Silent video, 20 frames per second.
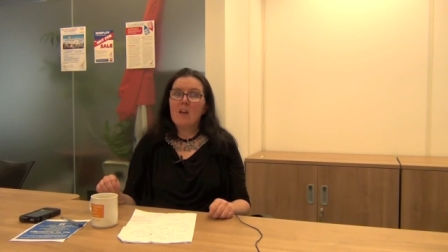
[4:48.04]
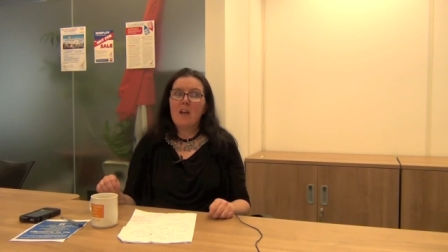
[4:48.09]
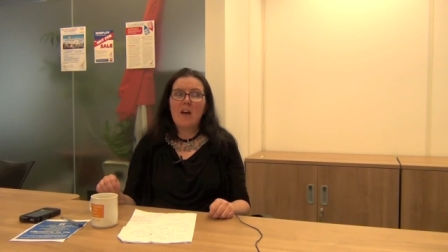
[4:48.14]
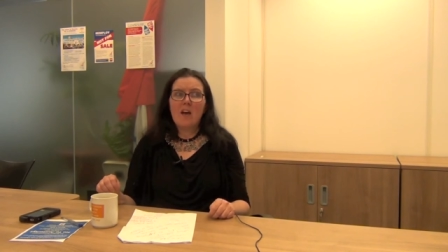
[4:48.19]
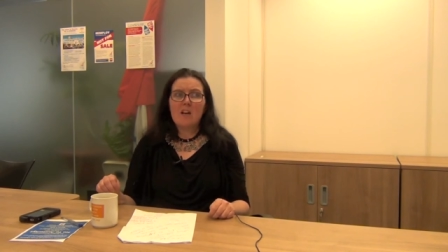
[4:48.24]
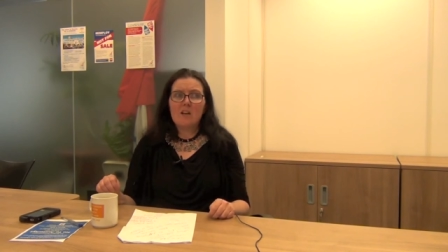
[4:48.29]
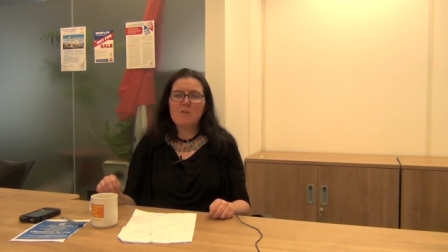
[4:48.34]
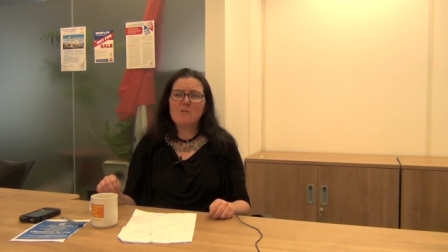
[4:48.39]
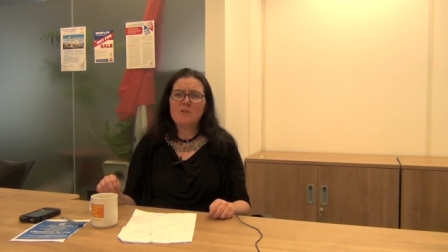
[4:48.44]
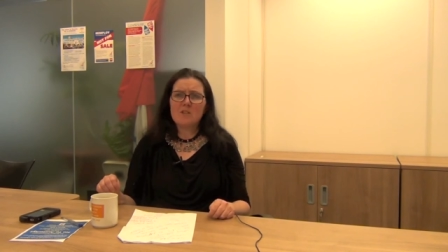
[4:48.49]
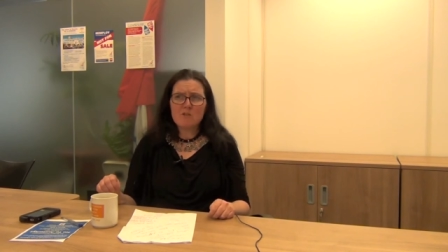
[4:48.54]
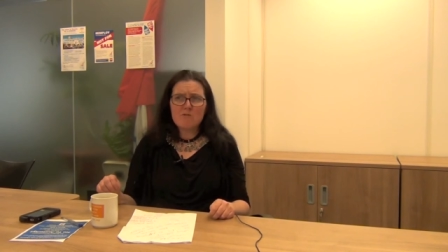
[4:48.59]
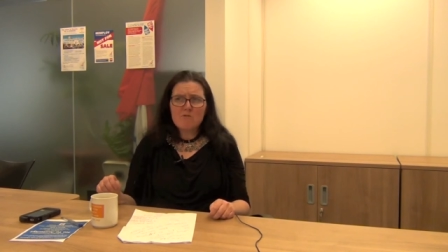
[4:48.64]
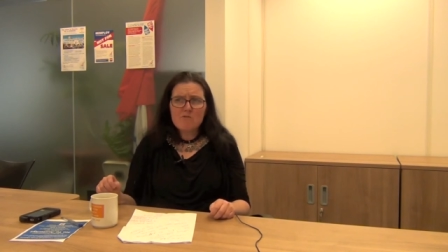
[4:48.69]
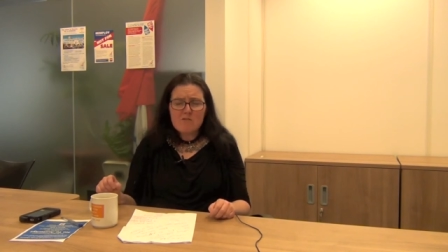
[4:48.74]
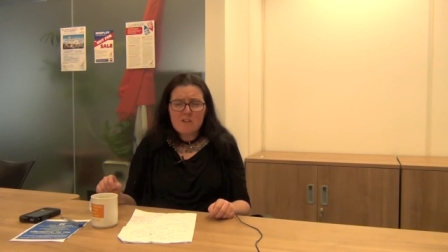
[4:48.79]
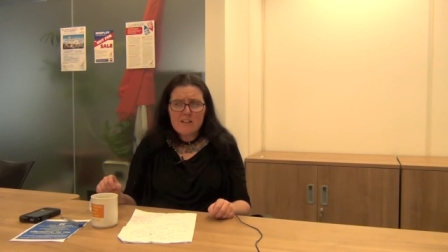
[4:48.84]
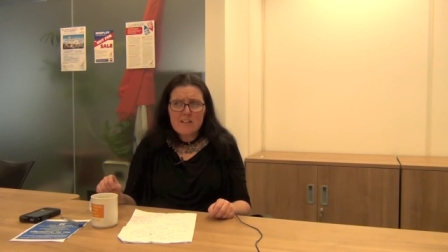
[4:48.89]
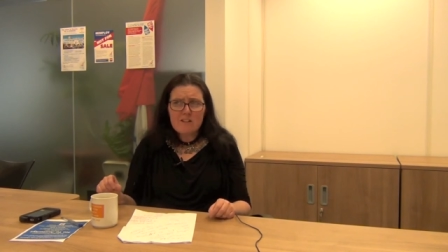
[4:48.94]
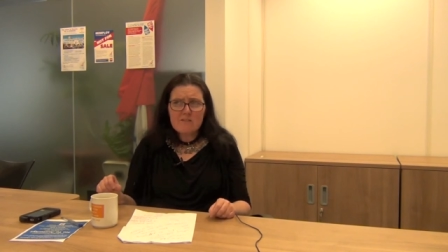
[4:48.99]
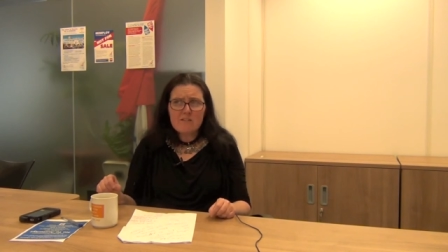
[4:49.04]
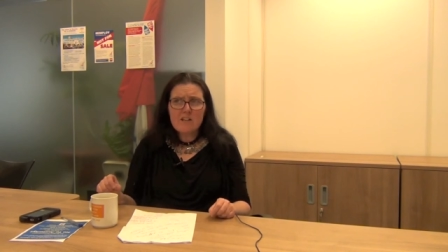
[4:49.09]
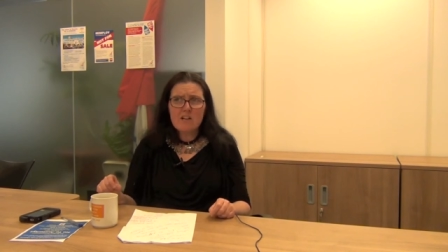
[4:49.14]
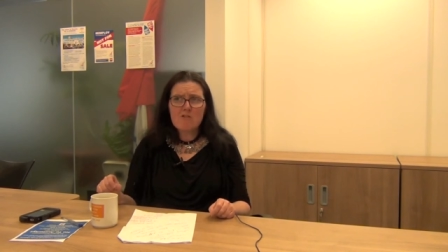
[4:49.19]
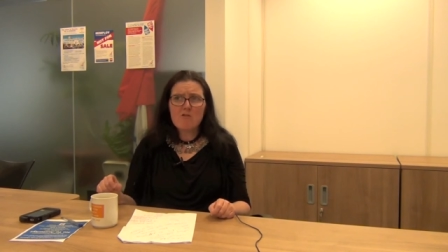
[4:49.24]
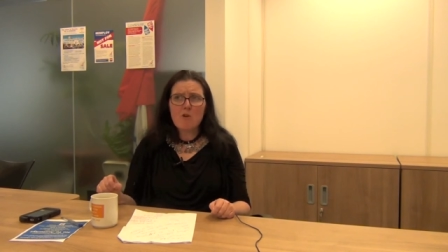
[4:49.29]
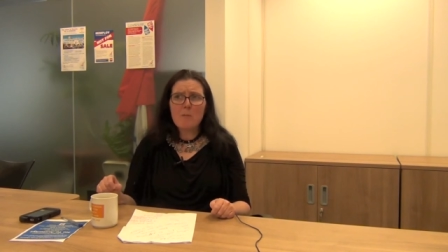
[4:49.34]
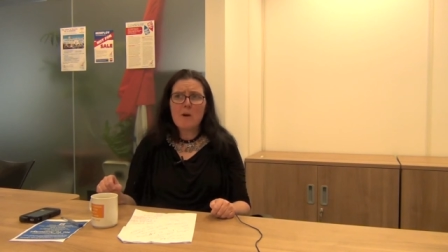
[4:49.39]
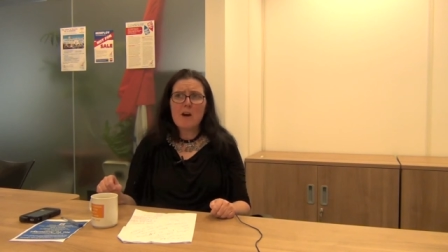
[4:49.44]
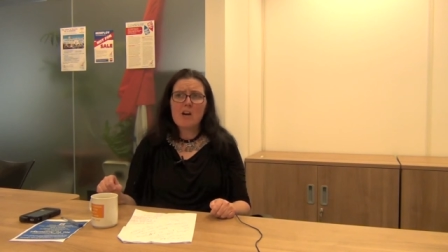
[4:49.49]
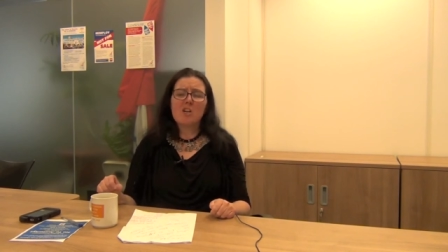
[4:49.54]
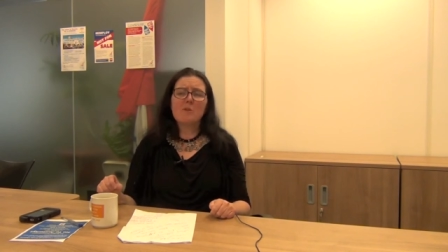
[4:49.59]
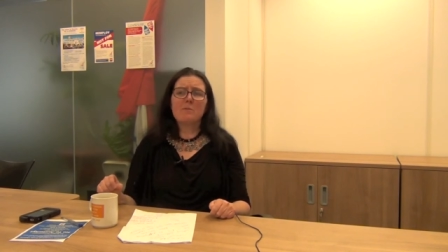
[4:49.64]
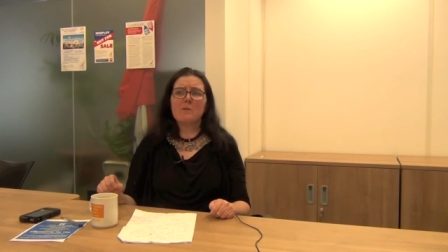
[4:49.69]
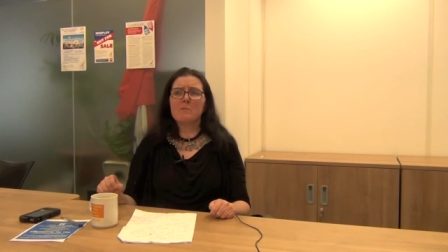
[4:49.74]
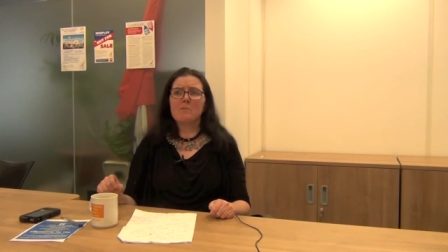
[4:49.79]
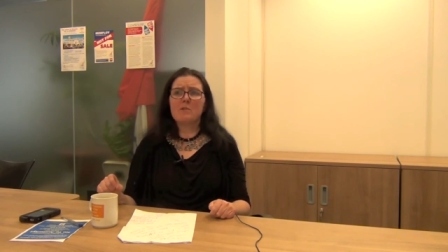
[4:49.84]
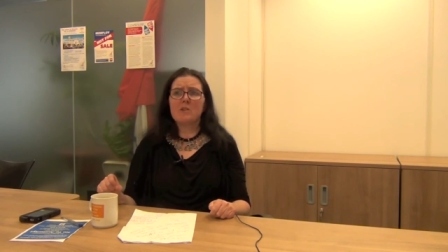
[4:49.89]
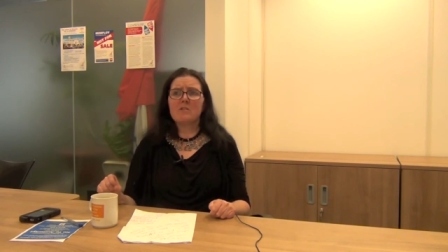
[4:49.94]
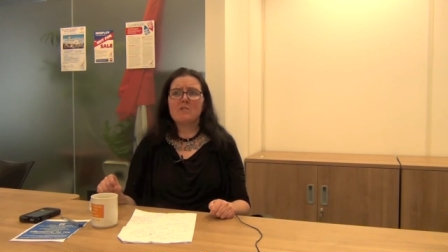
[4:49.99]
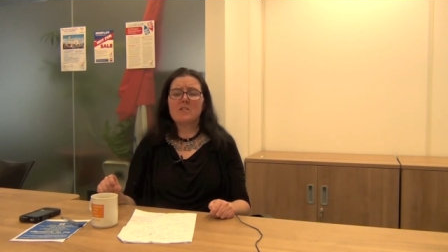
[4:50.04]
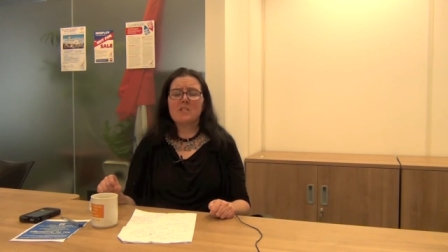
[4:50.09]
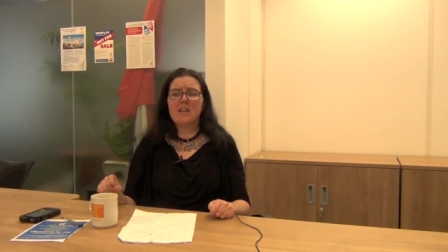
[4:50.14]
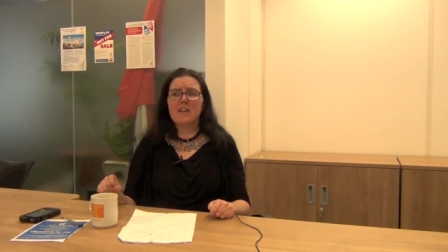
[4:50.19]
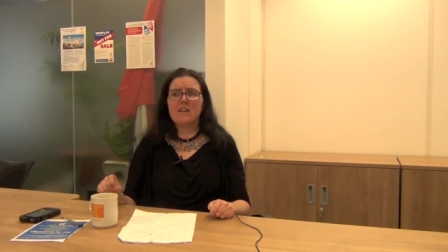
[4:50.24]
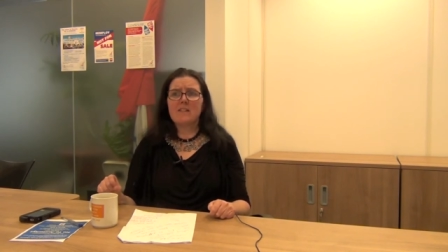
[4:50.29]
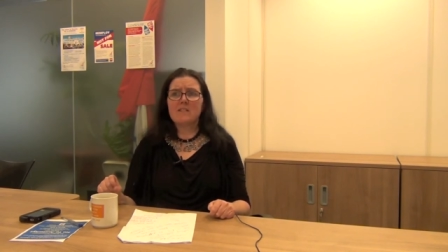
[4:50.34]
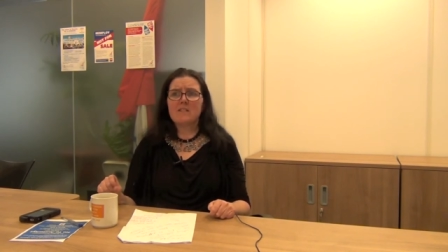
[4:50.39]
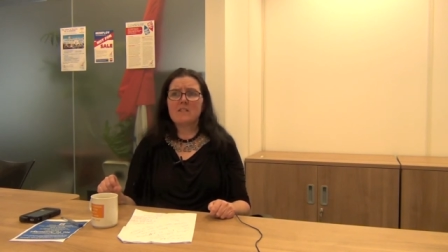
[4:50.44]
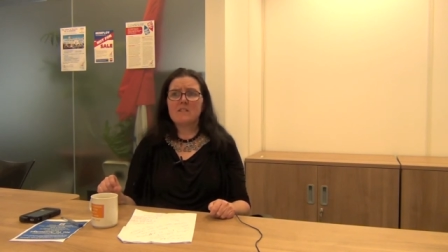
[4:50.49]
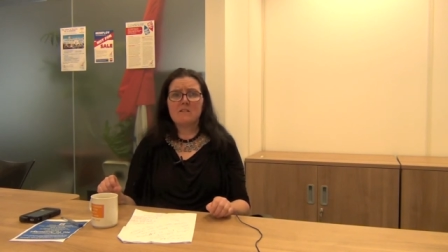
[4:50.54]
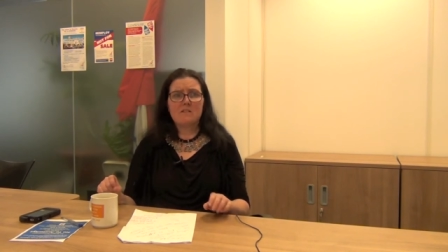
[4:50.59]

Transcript: And it was a really, really remarkable protest.